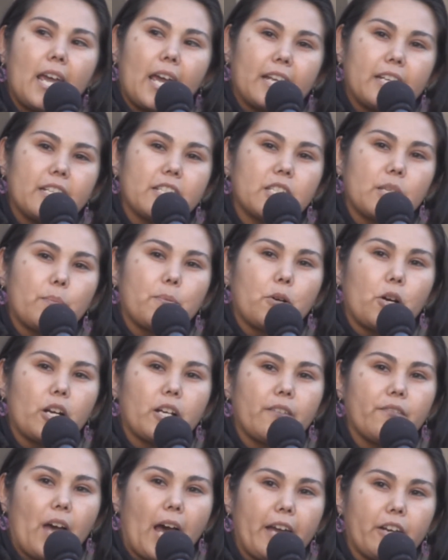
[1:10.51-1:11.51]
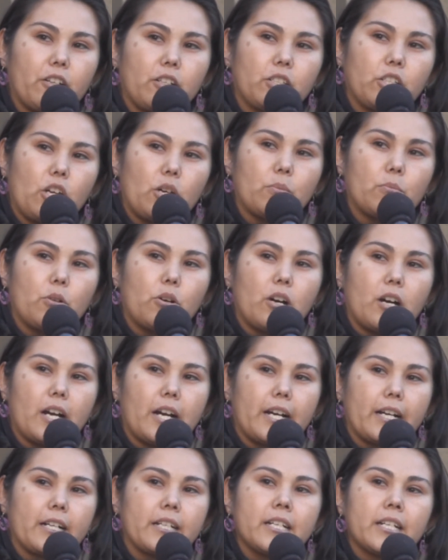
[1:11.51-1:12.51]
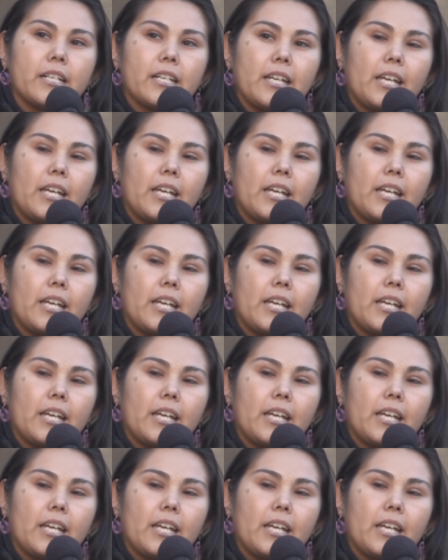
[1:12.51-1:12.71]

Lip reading: and in support of Idle No More.